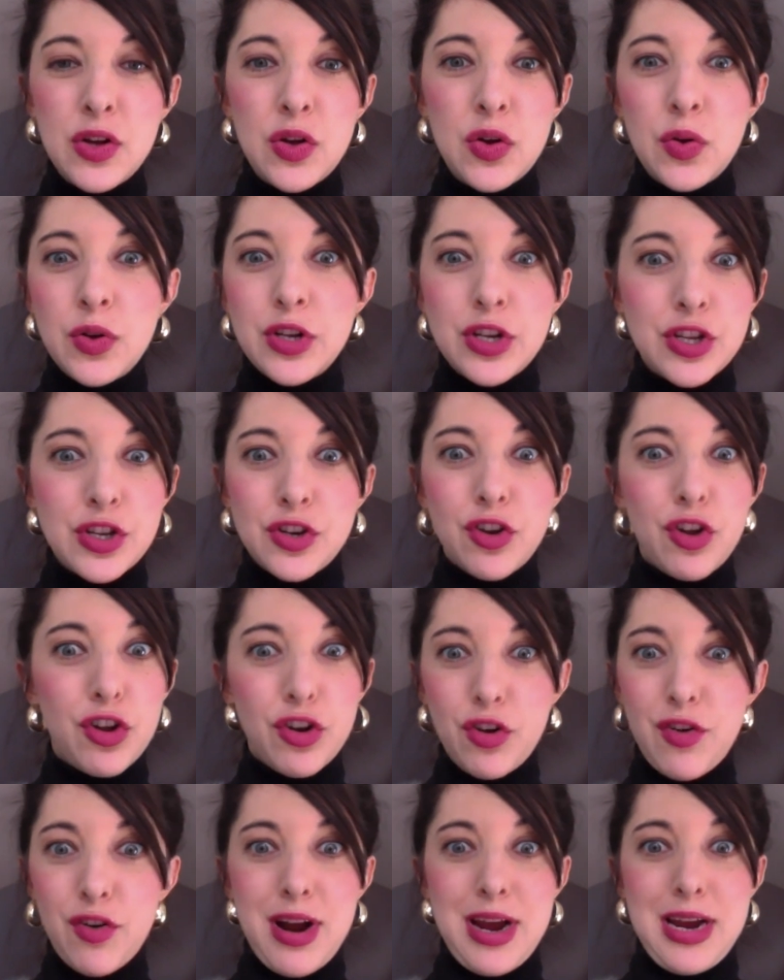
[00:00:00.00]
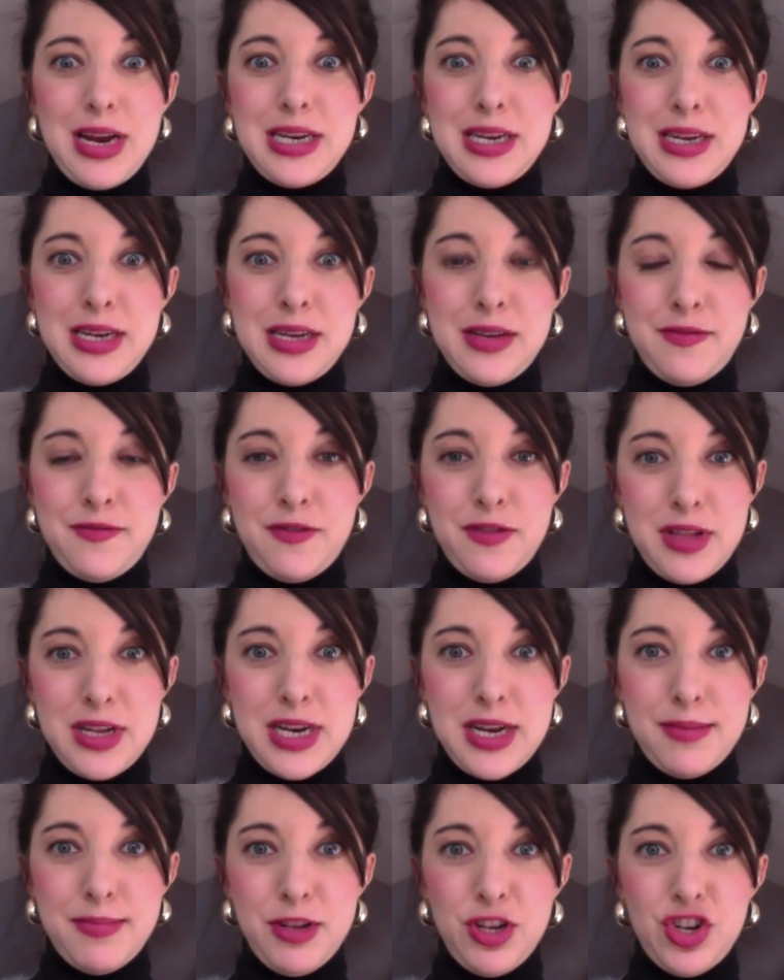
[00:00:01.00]
It's not great for the
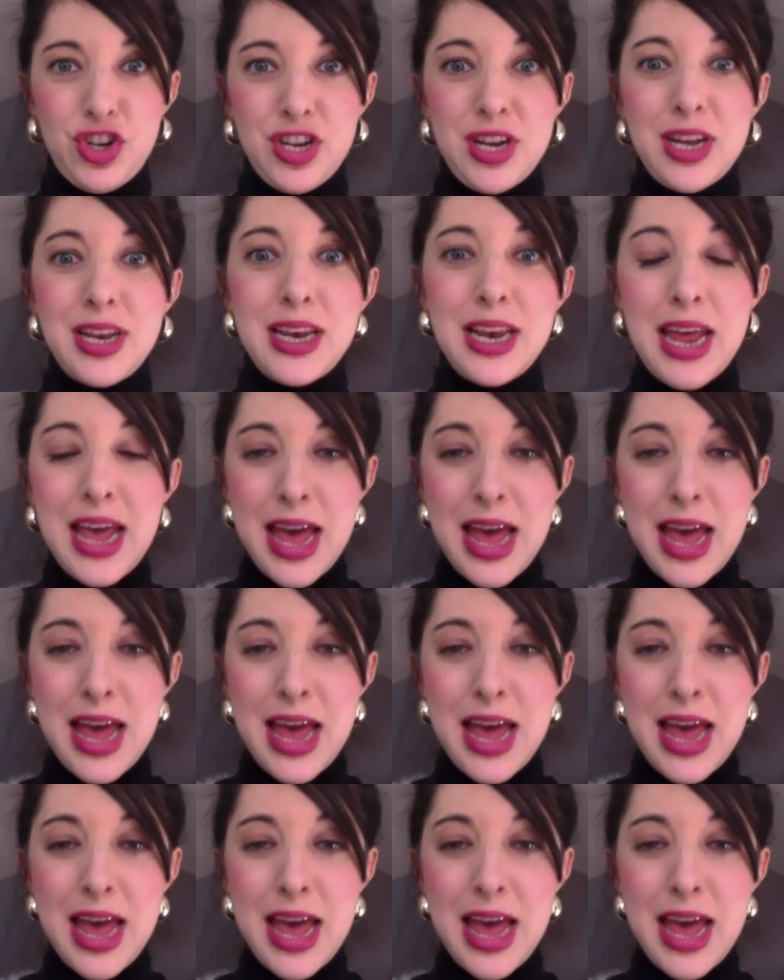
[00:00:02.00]
double chin,